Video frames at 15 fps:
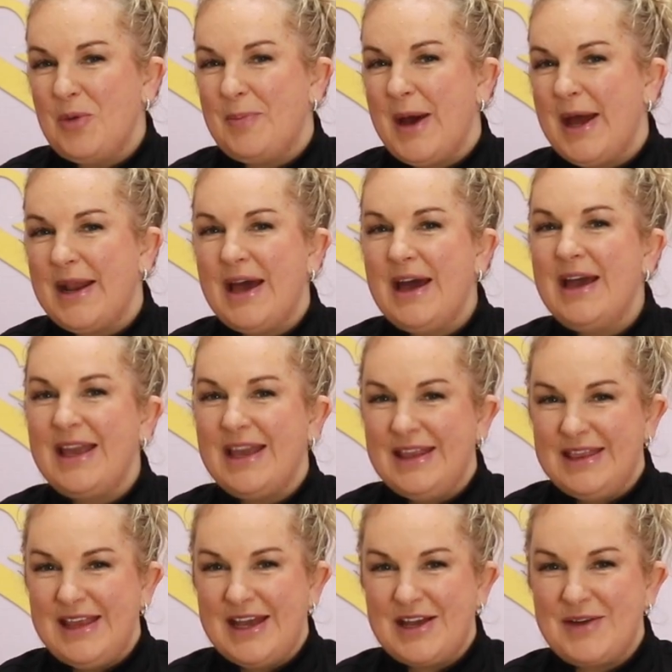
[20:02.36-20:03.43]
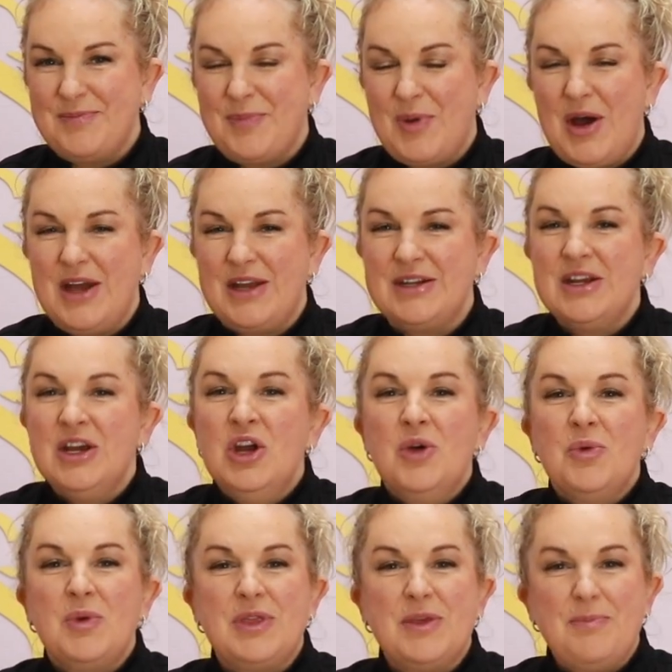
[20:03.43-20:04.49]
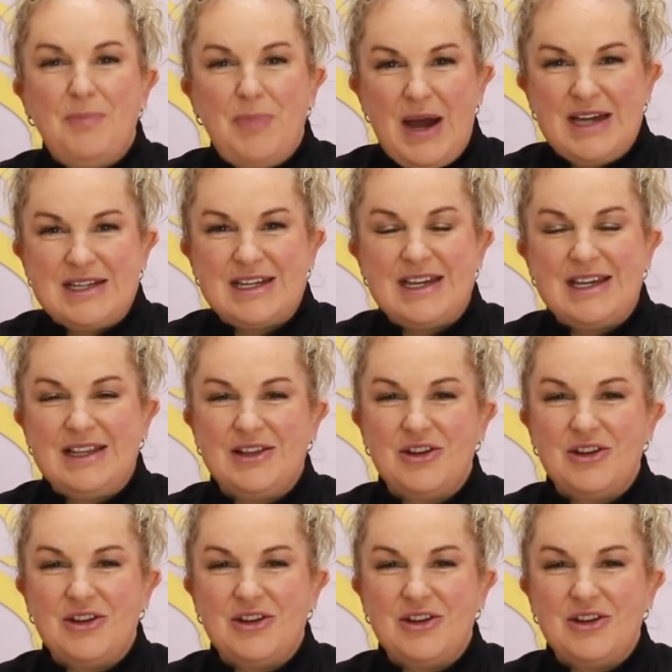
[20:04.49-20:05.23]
butter in there combined with the butter in